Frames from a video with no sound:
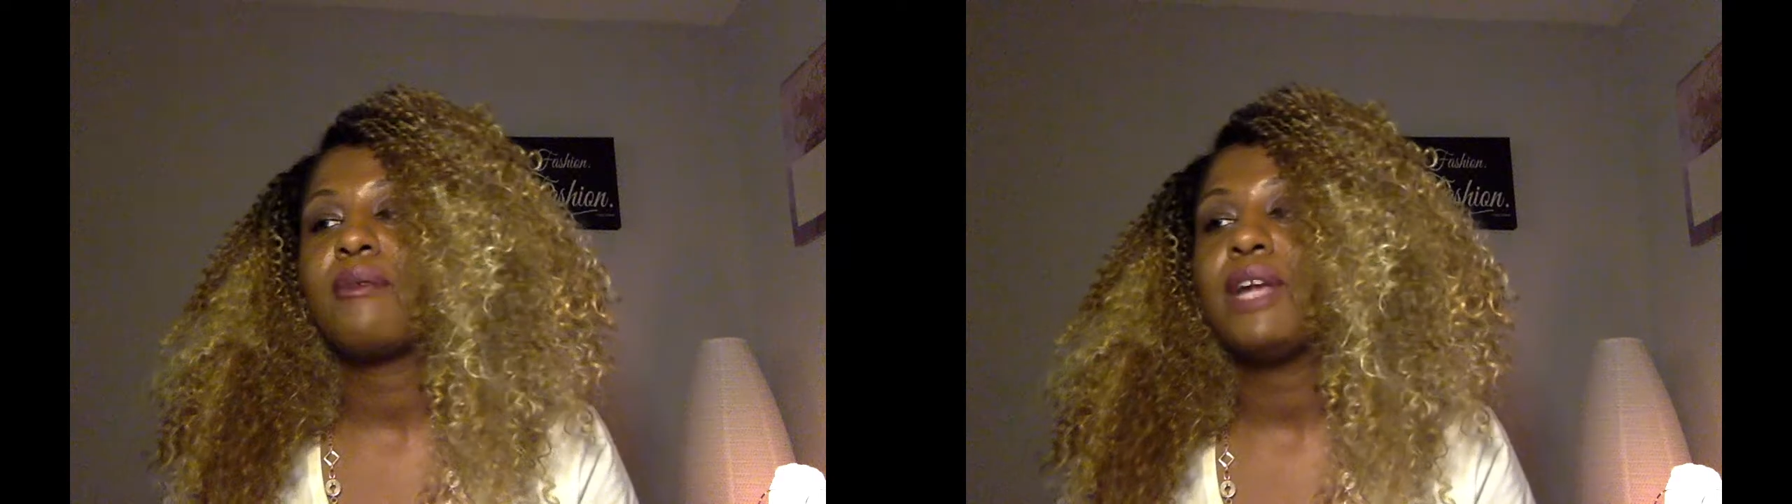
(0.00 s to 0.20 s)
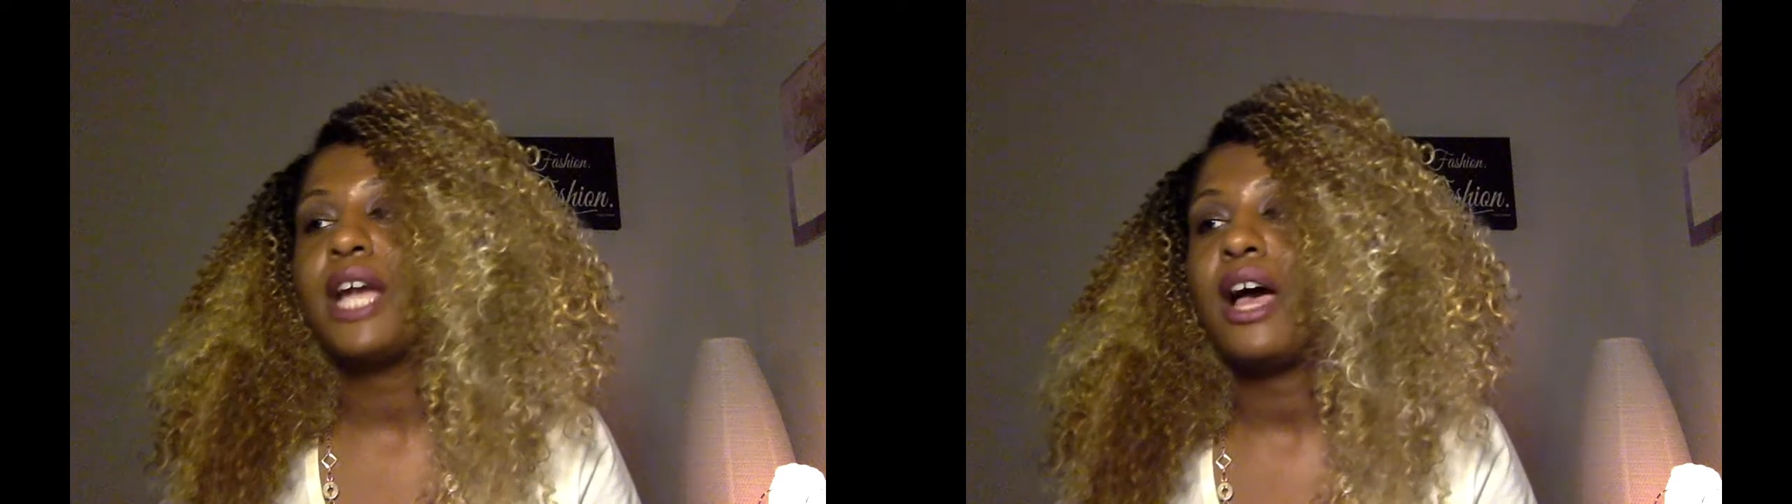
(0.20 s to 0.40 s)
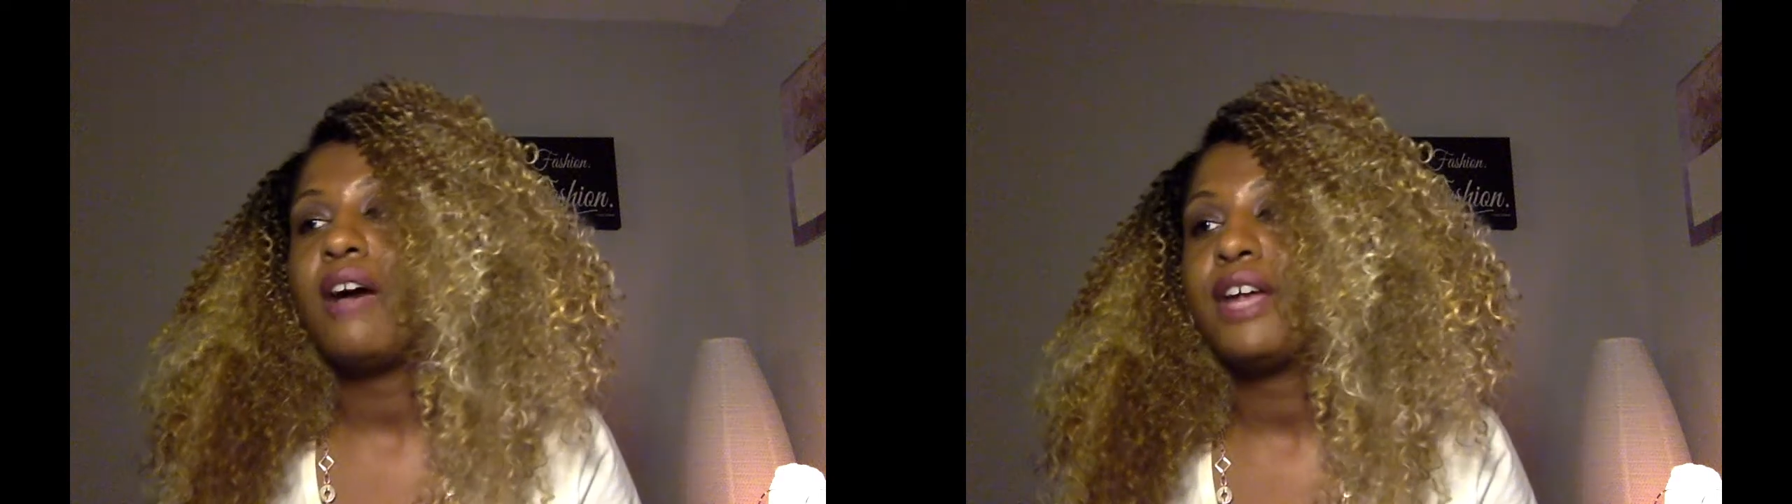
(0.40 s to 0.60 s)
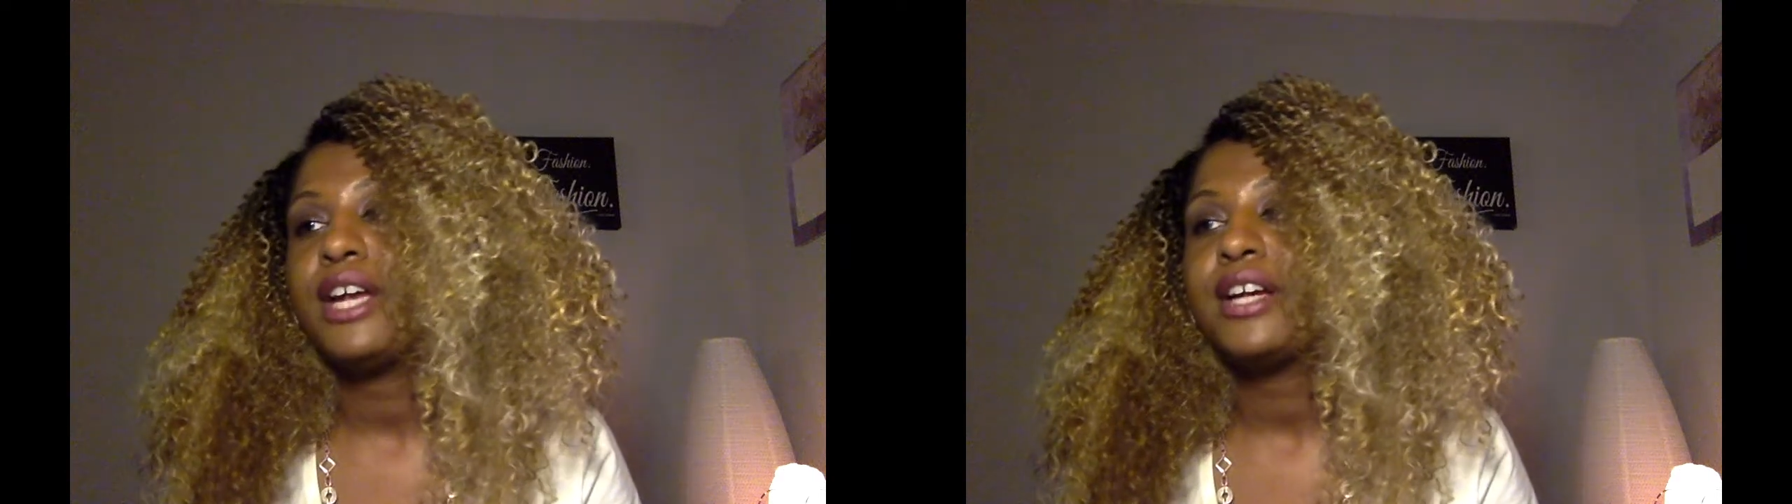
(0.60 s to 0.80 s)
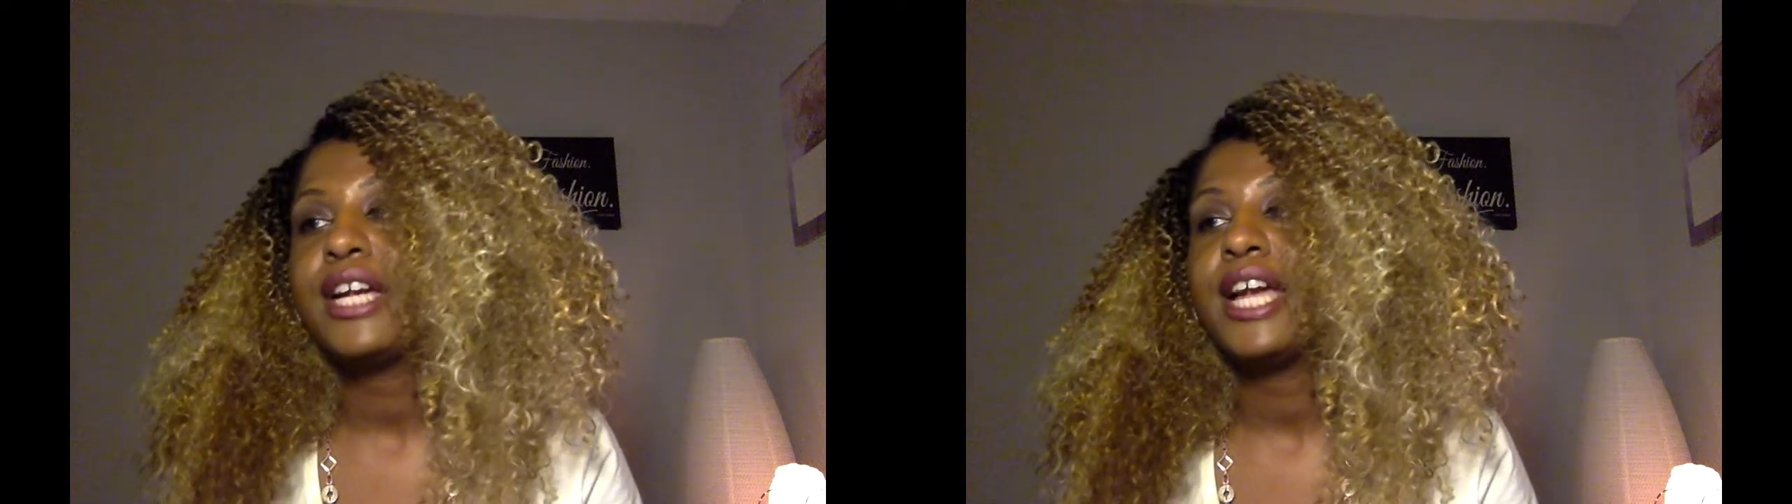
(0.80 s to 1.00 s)
we all
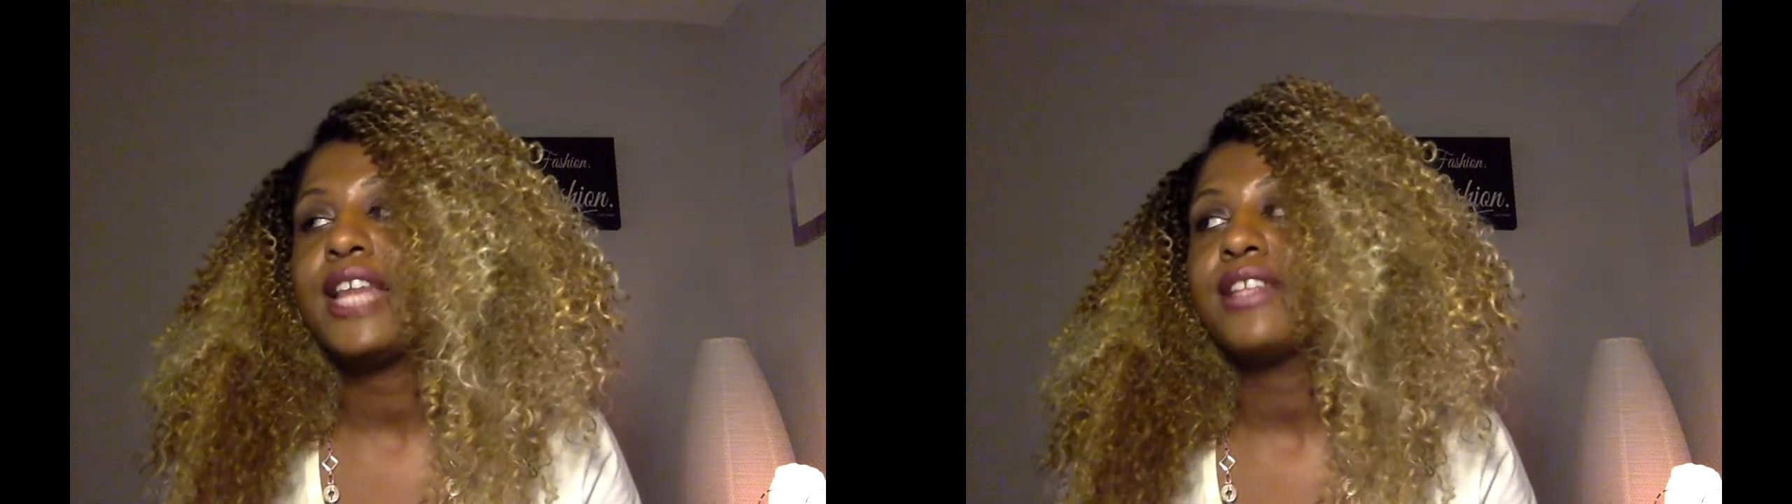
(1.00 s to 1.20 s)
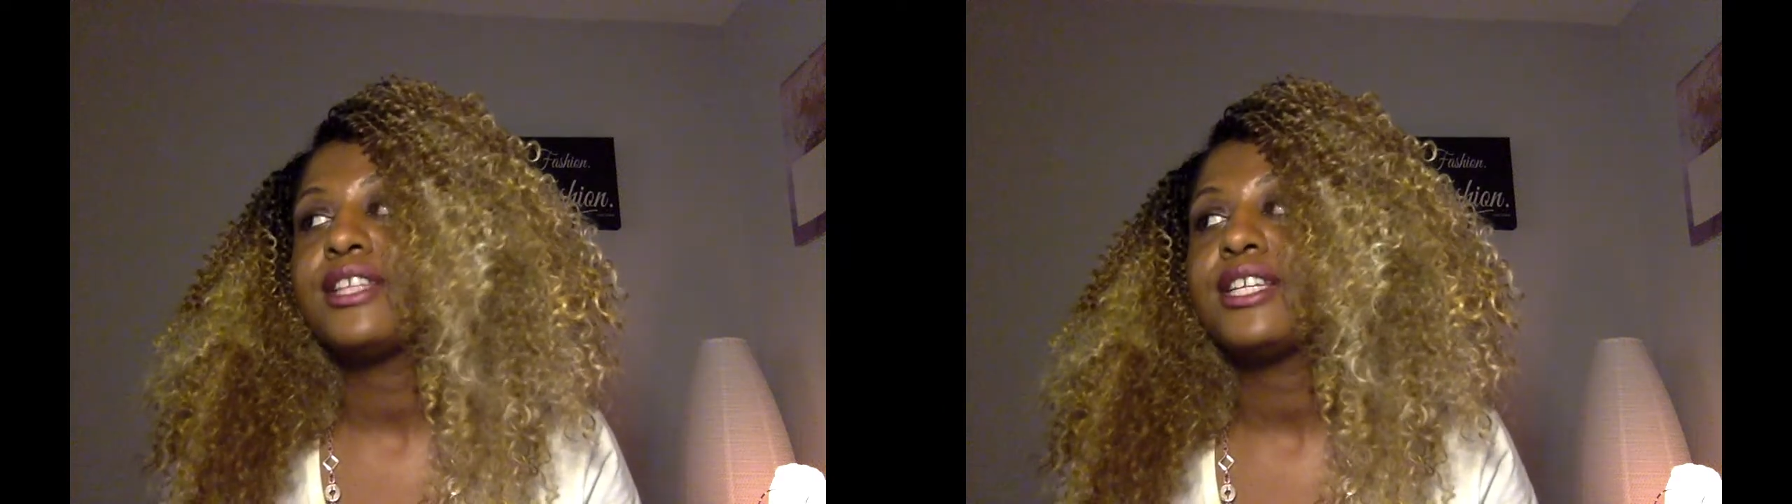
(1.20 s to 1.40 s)
here gathered,